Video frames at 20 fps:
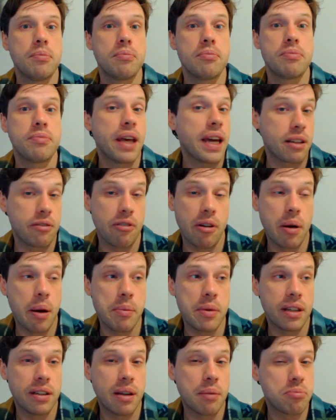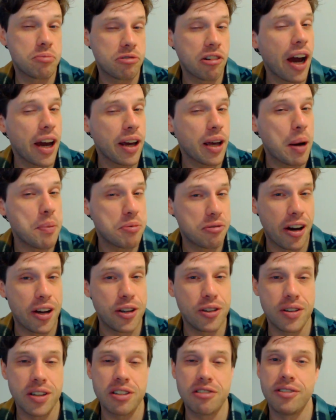thank you. I'm trying
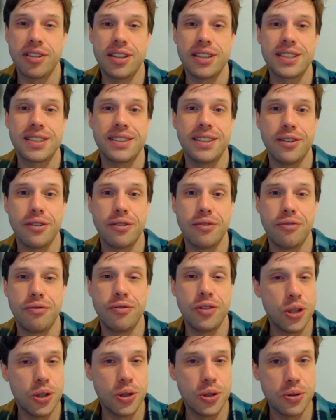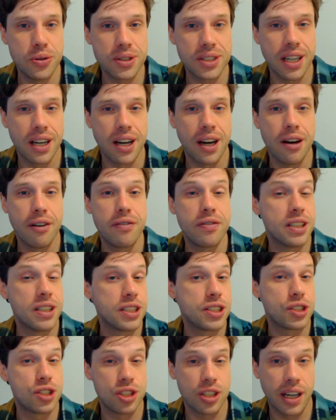to increase the views of
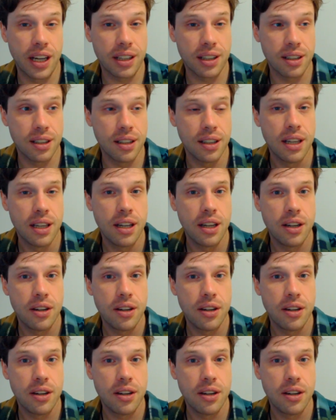this channel.